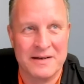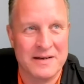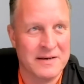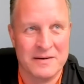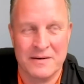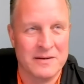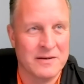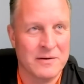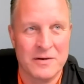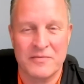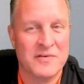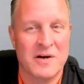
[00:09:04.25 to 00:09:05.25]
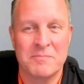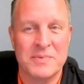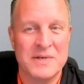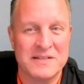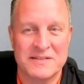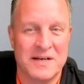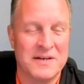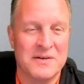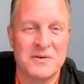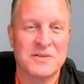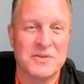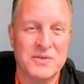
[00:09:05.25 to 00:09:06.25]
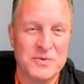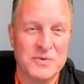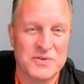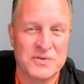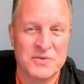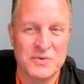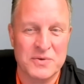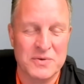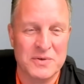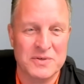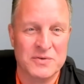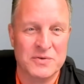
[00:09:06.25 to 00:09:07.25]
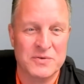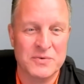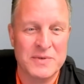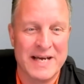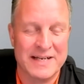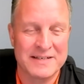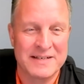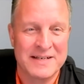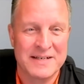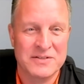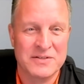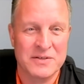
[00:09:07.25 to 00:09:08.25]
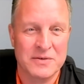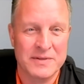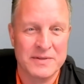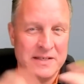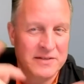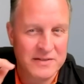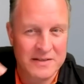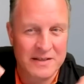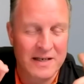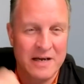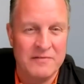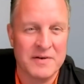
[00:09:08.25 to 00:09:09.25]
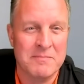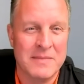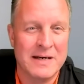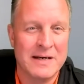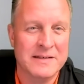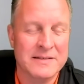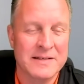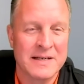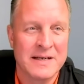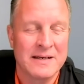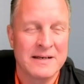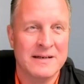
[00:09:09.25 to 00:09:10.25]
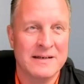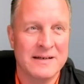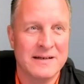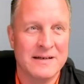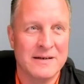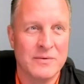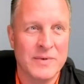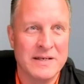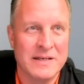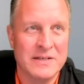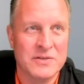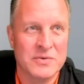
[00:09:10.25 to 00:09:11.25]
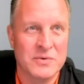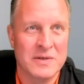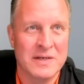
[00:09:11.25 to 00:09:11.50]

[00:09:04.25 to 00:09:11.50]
and a lot of companies are not used to do that. So they still have in mind, we need to